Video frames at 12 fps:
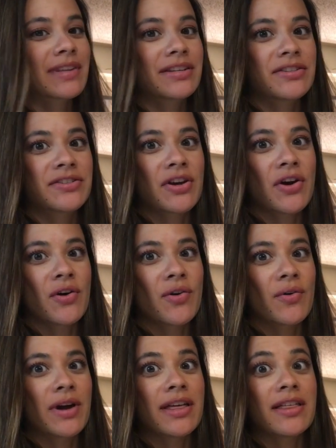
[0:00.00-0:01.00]

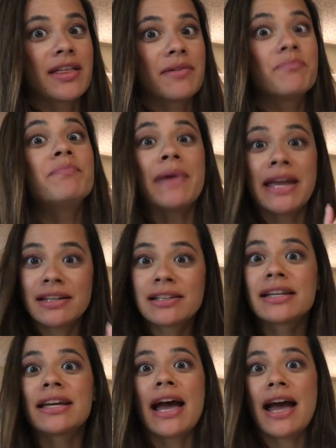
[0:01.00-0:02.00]
So
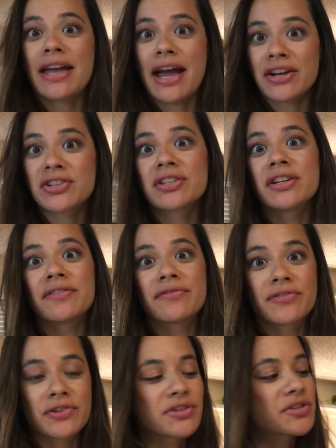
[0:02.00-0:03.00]
mainly I actually at
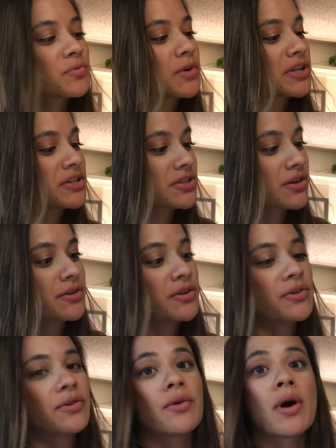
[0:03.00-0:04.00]
first want to show
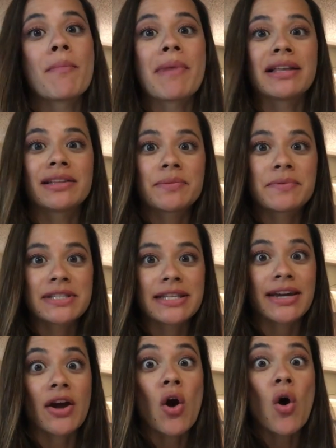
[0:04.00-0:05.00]
you my lipstick